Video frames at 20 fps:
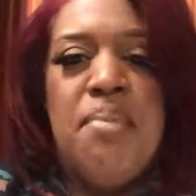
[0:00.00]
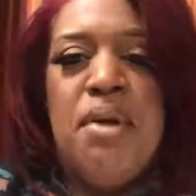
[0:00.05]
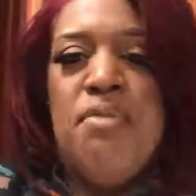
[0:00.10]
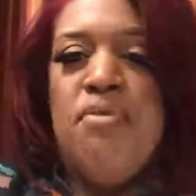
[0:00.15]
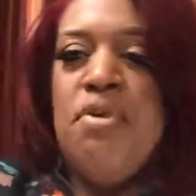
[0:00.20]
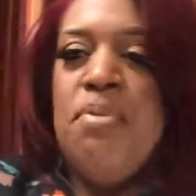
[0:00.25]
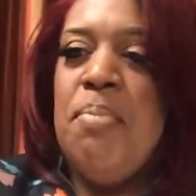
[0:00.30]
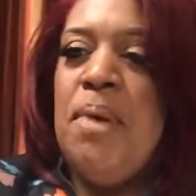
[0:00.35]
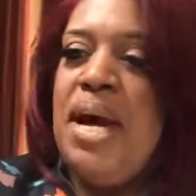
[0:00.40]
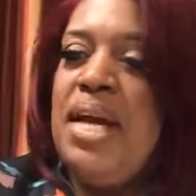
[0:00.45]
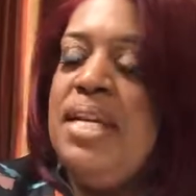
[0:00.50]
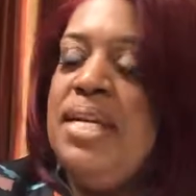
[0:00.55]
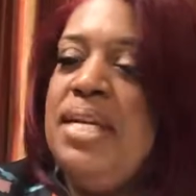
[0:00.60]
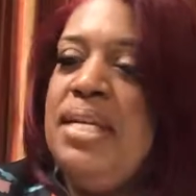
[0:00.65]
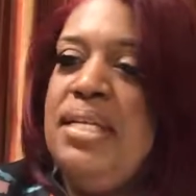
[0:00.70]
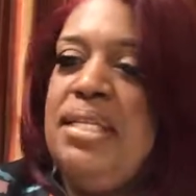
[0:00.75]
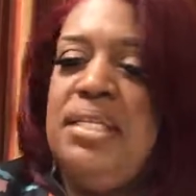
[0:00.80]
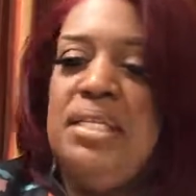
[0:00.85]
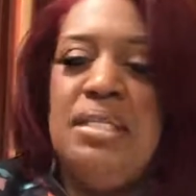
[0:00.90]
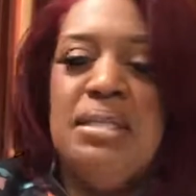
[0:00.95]

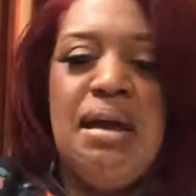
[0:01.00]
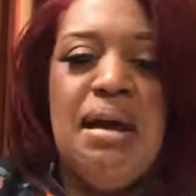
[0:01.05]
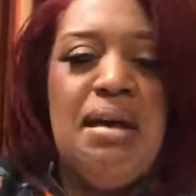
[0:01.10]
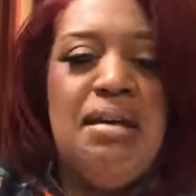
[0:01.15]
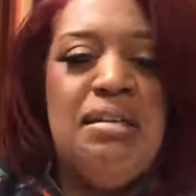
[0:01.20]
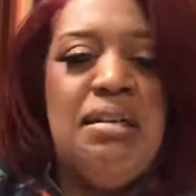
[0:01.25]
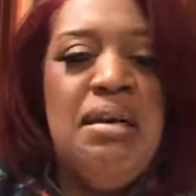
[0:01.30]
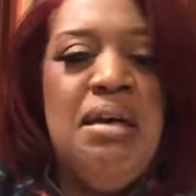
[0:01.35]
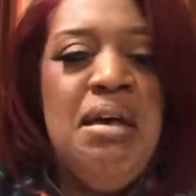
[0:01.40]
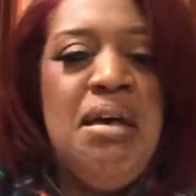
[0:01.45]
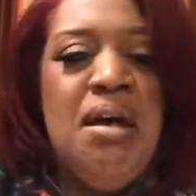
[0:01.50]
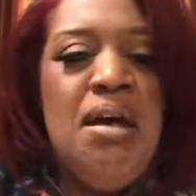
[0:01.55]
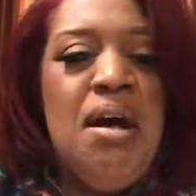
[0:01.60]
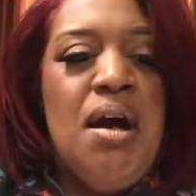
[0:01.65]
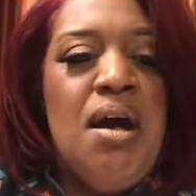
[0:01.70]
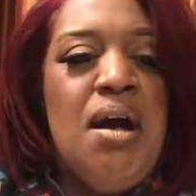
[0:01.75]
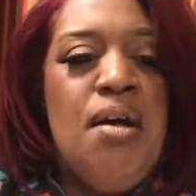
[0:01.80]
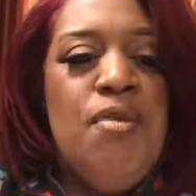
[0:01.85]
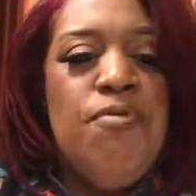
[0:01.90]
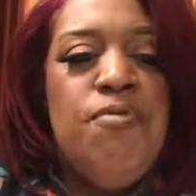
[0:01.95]
Everybody is not
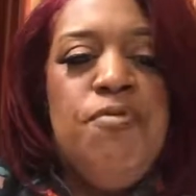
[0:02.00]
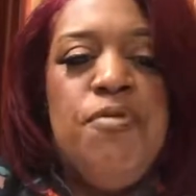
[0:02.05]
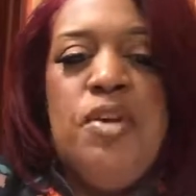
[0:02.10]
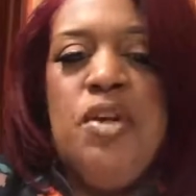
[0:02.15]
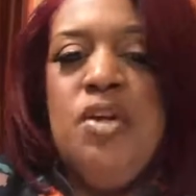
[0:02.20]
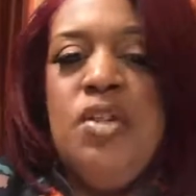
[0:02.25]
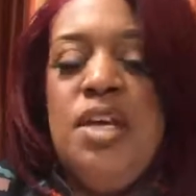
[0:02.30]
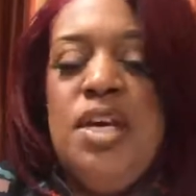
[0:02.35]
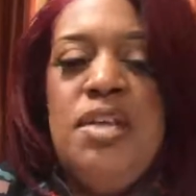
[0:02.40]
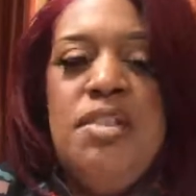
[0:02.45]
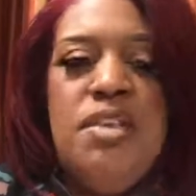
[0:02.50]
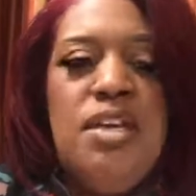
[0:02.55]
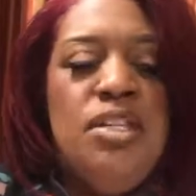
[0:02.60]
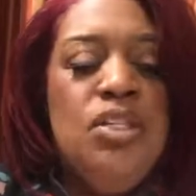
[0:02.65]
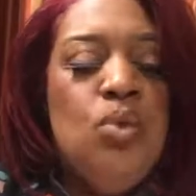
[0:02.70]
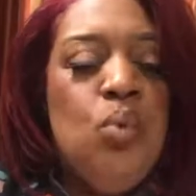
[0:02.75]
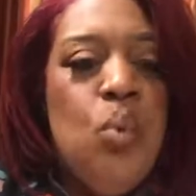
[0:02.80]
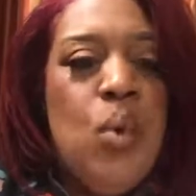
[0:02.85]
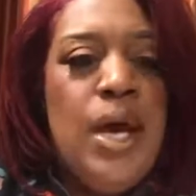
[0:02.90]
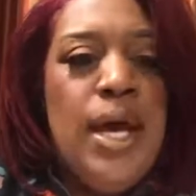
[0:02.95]
feeling
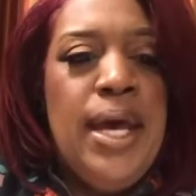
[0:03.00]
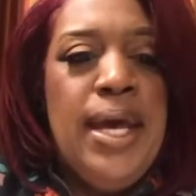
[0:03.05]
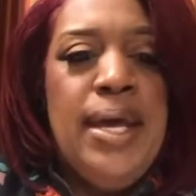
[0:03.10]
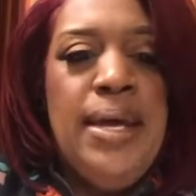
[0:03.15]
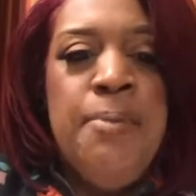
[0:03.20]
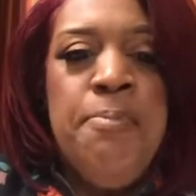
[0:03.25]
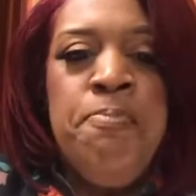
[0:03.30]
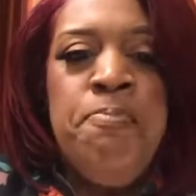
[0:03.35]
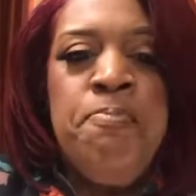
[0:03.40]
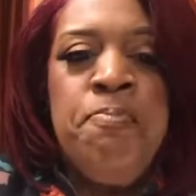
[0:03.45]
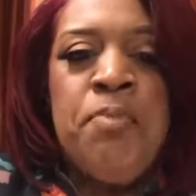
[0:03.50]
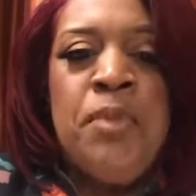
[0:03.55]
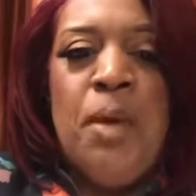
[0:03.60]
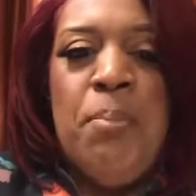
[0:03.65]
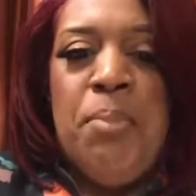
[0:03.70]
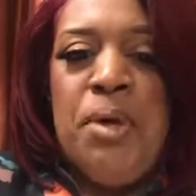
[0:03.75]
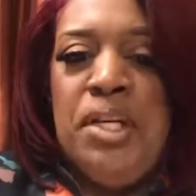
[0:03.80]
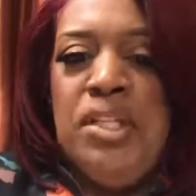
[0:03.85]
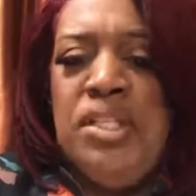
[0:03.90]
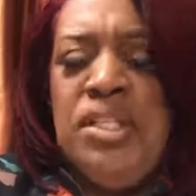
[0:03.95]
this way,
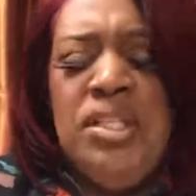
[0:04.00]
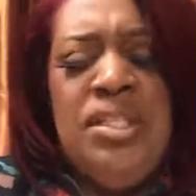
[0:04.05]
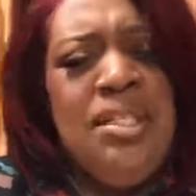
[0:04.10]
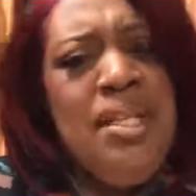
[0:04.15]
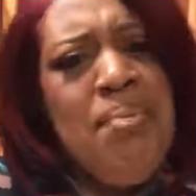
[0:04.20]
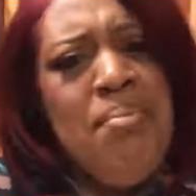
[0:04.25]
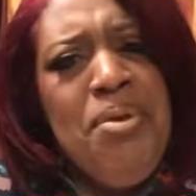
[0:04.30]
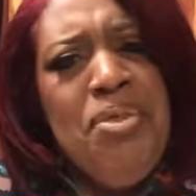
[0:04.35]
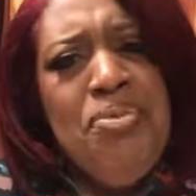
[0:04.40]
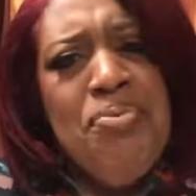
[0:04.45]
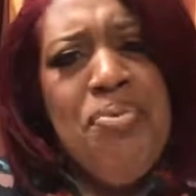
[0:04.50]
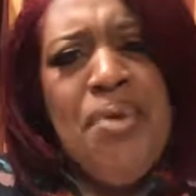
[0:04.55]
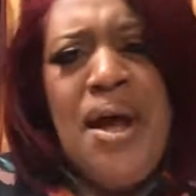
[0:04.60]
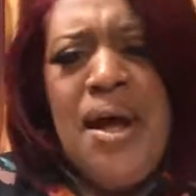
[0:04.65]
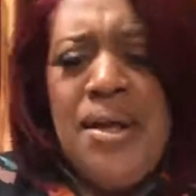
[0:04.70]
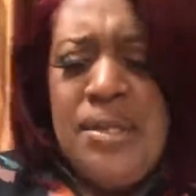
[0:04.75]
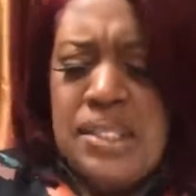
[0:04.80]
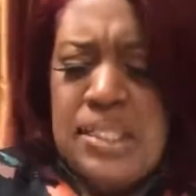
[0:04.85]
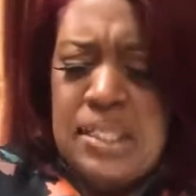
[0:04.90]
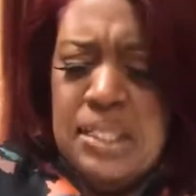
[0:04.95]
but just let me throw
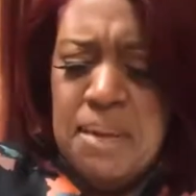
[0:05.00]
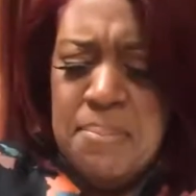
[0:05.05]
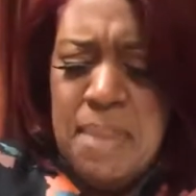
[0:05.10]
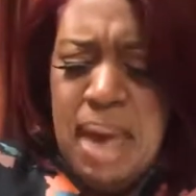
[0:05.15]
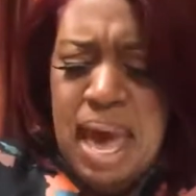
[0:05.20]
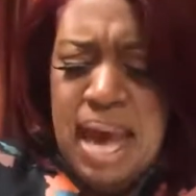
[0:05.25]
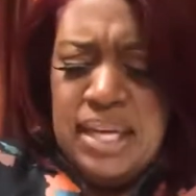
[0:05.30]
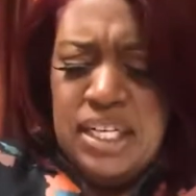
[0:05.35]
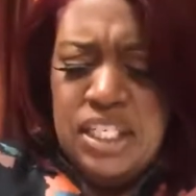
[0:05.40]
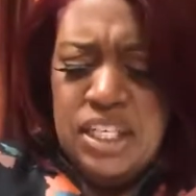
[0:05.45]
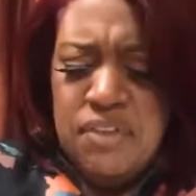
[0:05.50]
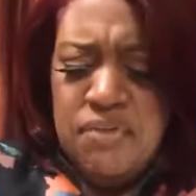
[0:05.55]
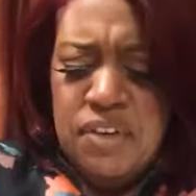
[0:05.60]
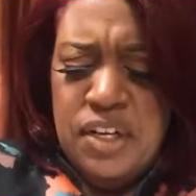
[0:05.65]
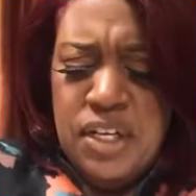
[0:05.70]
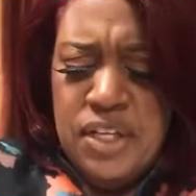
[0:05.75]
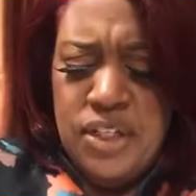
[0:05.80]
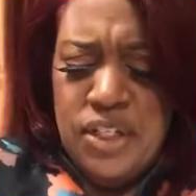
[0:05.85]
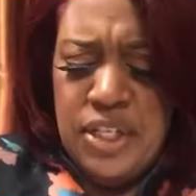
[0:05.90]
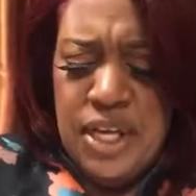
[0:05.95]
out some
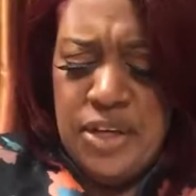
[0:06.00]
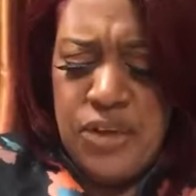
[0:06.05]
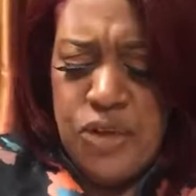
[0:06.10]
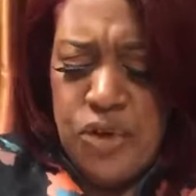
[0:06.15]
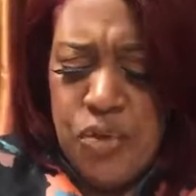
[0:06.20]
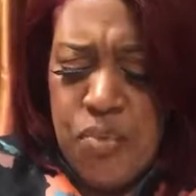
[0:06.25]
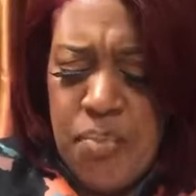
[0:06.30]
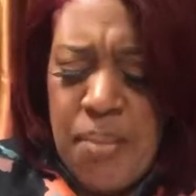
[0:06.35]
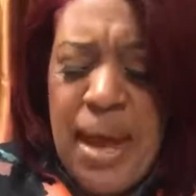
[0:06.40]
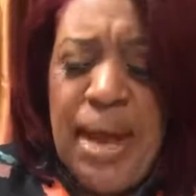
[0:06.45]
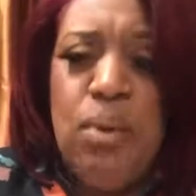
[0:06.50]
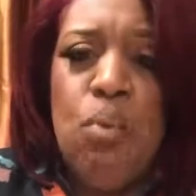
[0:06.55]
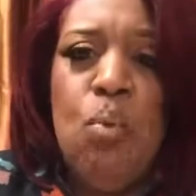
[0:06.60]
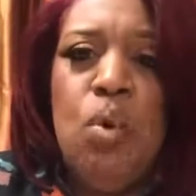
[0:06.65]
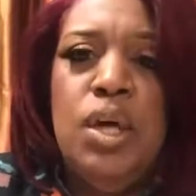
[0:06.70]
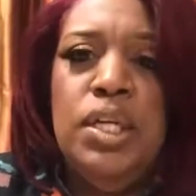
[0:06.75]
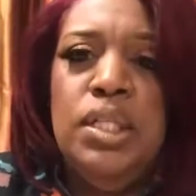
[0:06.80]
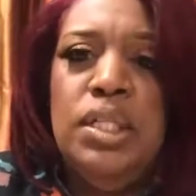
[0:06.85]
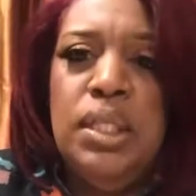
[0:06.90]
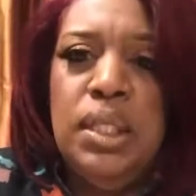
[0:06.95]
activities that you might
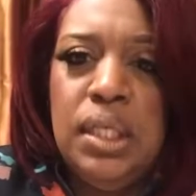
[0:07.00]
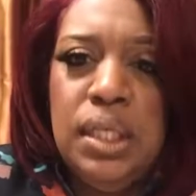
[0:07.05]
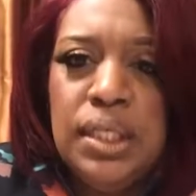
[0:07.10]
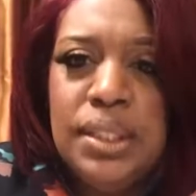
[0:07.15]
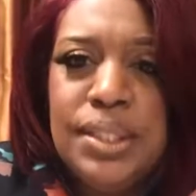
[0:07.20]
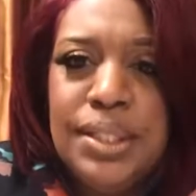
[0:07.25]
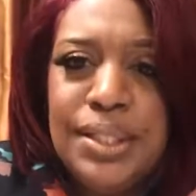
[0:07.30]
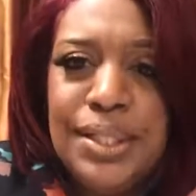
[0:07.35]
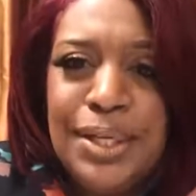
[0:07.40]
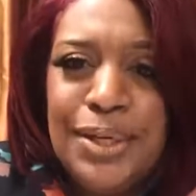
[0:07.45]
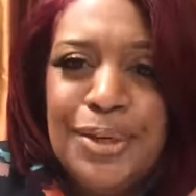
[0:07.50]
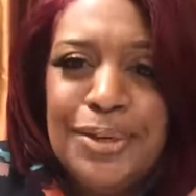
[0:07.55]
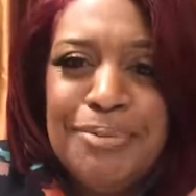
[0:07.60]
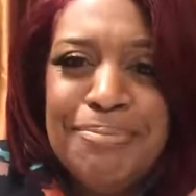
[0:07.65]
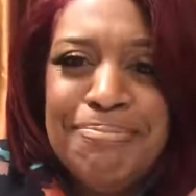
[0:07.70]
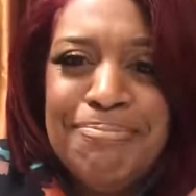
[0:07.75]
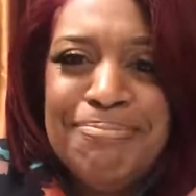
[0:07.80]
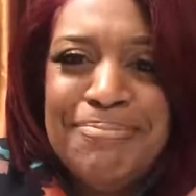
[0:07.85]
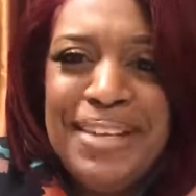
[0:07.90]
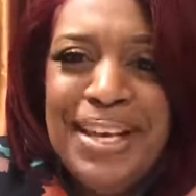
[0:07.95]
want to consider.
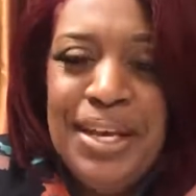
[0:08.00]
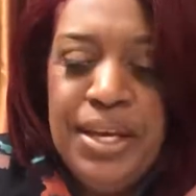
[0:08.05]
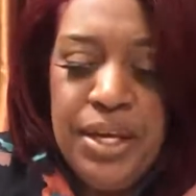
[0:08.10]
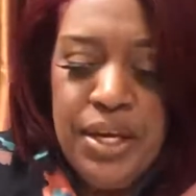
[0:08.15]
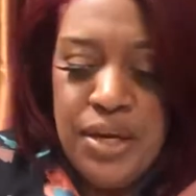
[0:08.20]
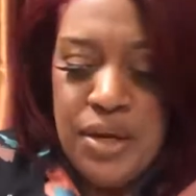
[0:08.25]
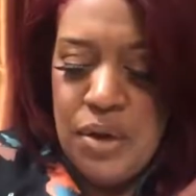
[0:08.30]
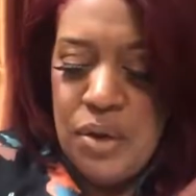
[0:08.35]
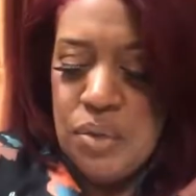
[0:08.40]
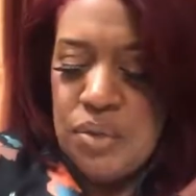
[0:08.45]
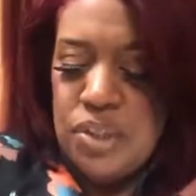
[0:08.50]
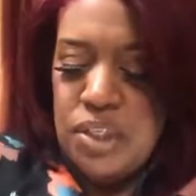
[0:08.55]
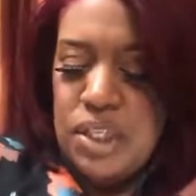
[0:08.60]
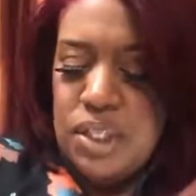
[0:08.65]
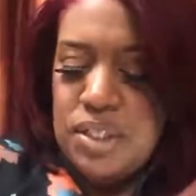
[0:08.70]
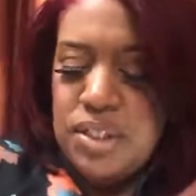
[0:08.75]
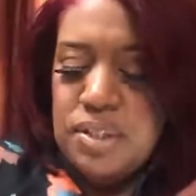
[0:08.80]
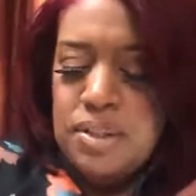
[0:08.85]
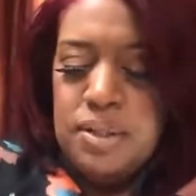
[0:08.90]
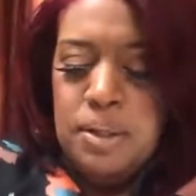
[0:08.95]

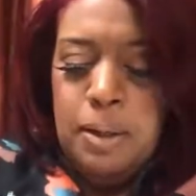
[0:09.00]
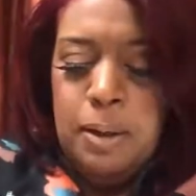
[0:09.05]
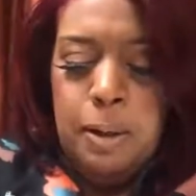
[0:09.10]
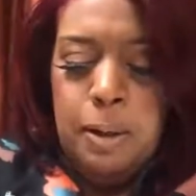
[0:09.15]
Just